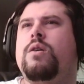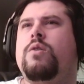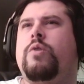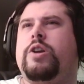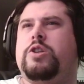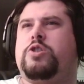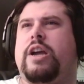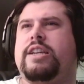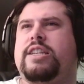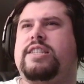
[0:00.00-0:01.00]
What are you
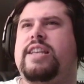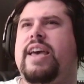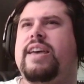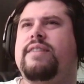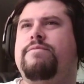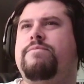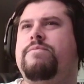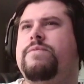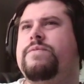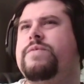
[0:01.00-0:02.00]
trying to say?
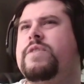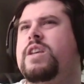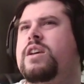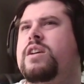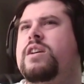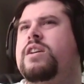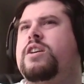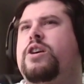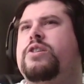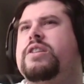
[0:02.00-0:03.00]

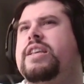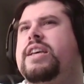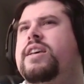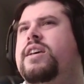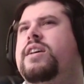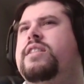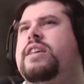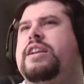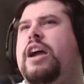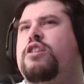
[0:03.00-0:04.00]
Currently, the
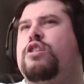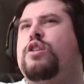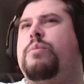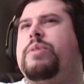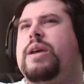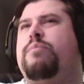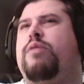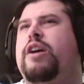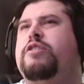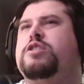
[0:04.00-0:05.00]
entire Lenombi
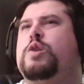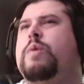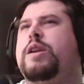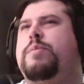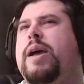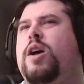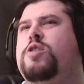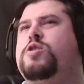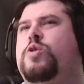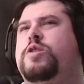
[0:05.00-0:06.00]
Empire is surrounded by all
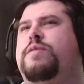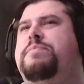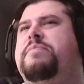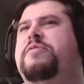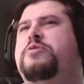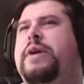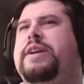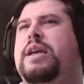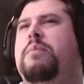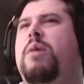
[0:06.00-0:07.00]
sorts of
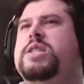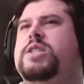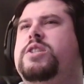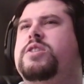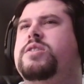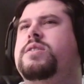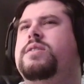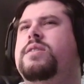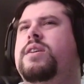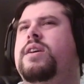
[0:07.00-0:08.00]
threatening monsters.
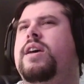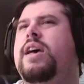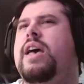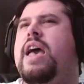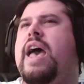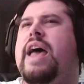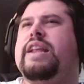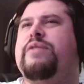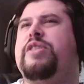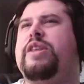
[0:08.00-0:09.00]
And
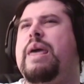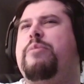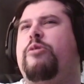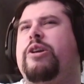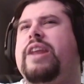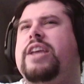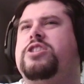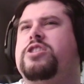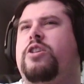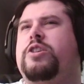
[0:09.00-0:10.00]
even the neighboring
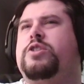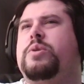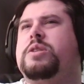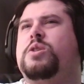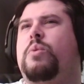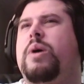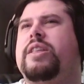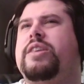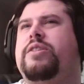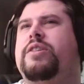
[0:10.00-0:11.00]
nations aren't doing so well
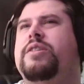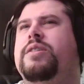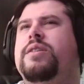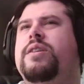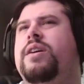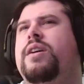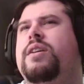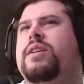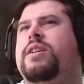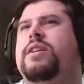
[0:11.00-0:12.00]
either.
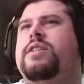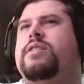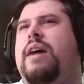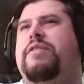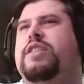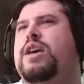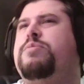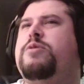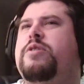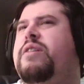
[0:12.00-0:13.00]
Having the
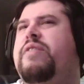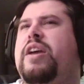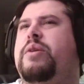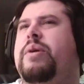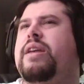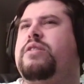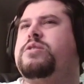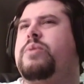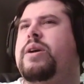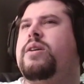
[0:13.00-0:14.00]
Emperor evacuate
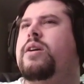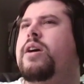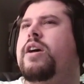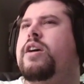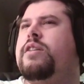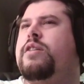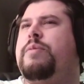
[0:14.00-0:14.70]
elsewhere could